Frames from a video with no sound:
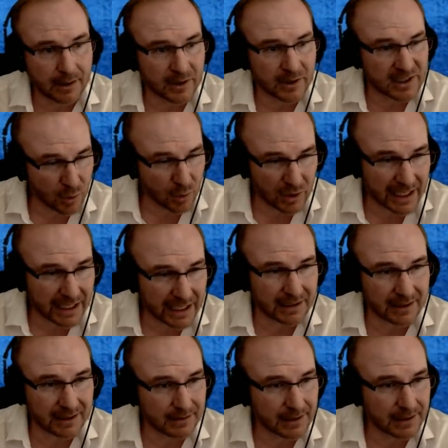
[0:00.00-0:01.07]
but it's more
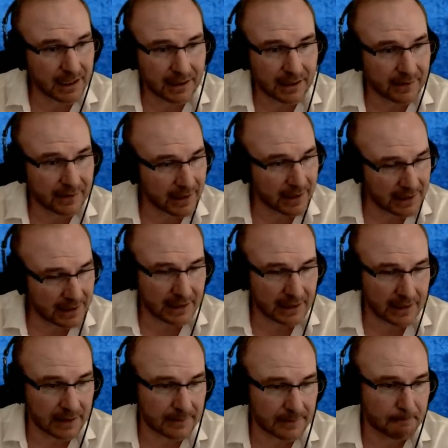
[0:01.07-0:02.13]
likely that it
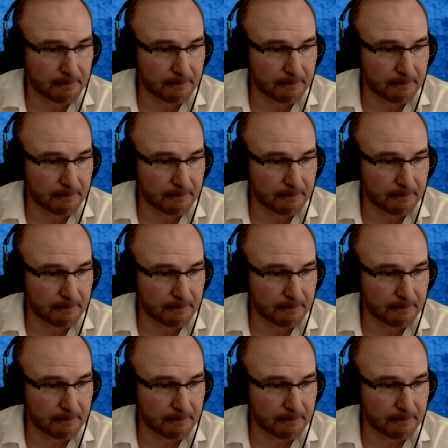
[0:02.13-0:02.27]
didn't.